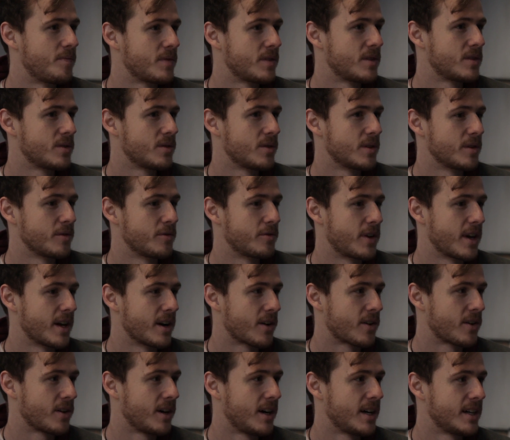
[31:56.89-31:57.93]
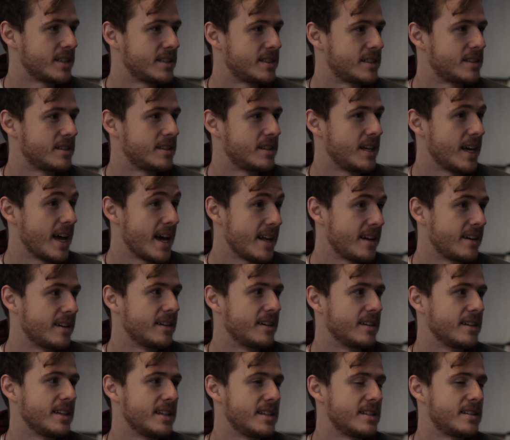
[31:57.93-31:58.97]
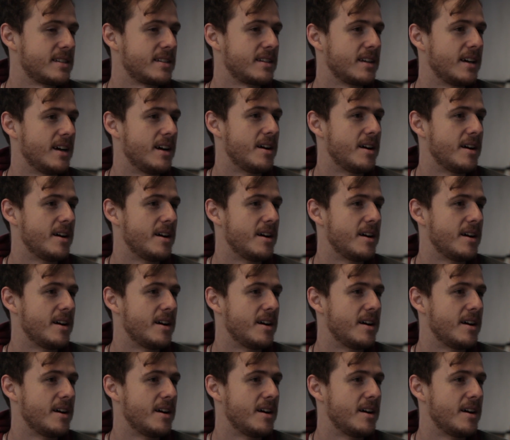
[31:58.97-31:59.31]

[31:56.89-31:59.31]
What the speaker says: sort of get across yet, at least.